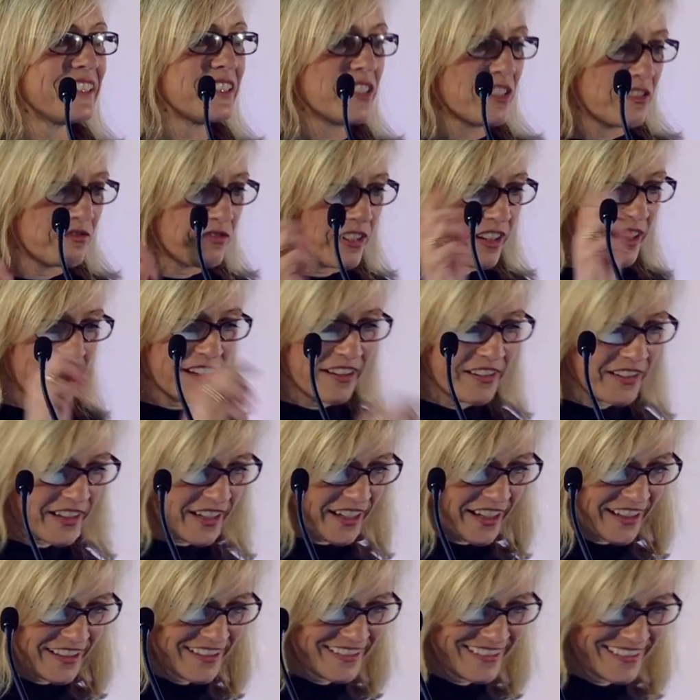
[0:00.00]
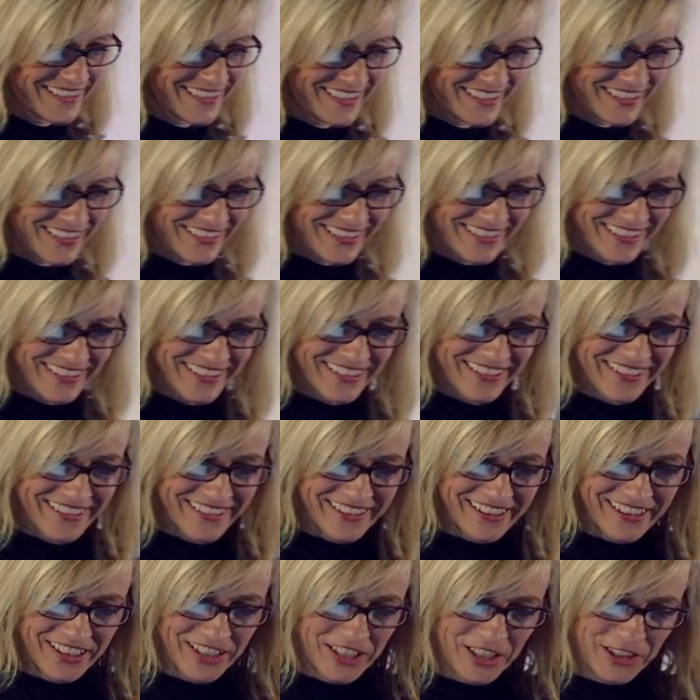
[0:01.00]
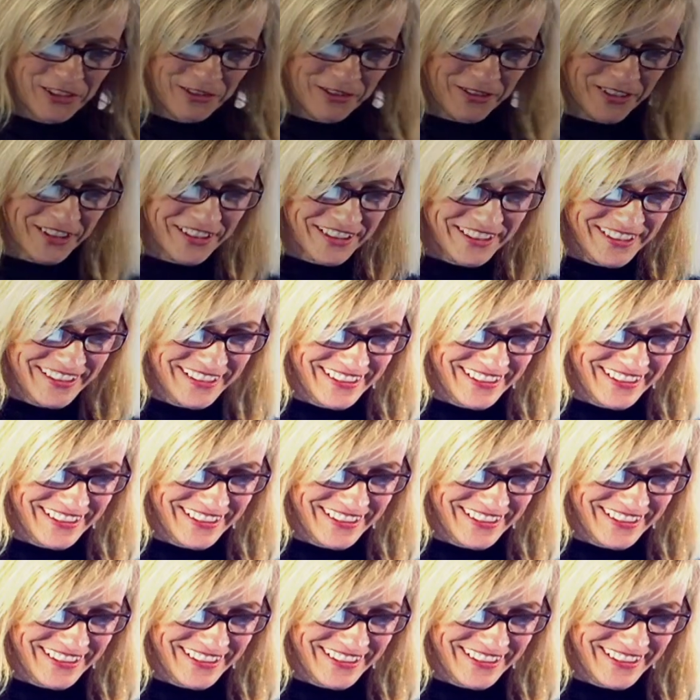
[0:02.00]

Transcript: Right, okay. Thank you for...